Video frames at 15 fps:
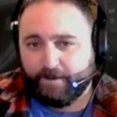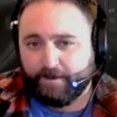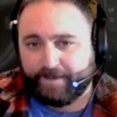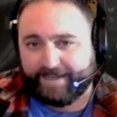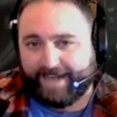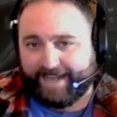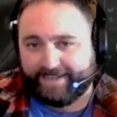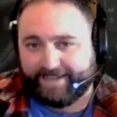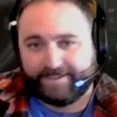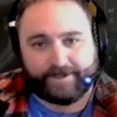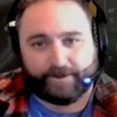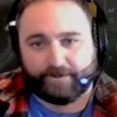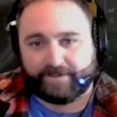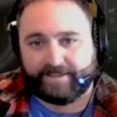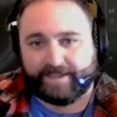but I
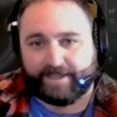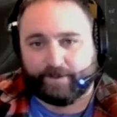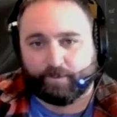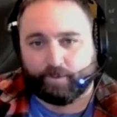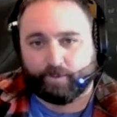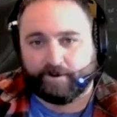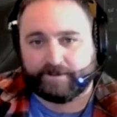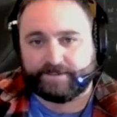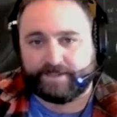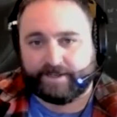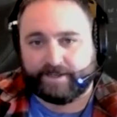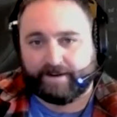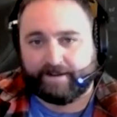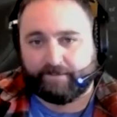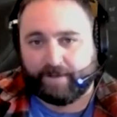don't think it works here.